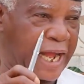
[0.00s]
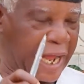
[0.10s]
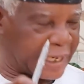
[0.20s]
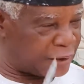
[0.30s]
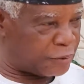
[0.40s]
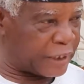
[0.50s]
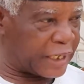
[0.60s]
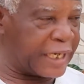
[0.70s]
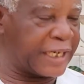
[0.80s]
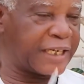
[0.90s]

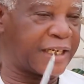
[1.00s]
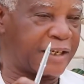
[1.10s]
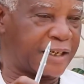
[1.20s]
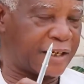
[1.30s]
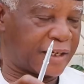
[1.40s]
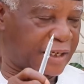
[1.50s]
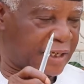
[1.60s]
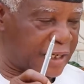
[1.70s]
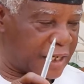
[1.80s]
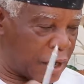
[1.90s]
adequately
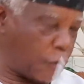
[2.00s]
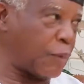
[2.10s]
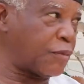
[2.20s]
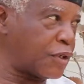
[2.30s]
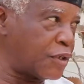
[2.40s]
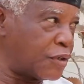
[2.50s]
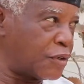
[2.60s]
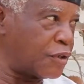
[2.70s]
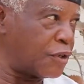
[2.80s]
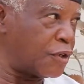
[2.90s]
equipped
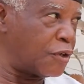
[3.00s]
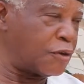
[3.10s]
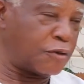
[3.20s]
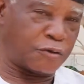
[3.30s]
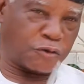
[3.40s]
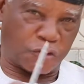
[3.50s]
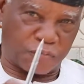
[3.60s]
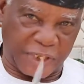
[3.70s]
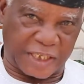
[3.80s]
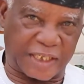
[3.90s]
to
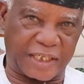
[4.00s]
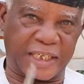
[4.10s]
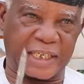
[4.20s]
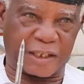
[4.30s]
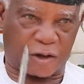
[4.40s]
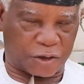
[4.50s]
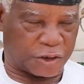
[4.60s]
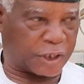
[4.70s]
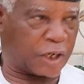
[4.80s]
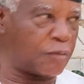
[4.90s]
meet its constitutional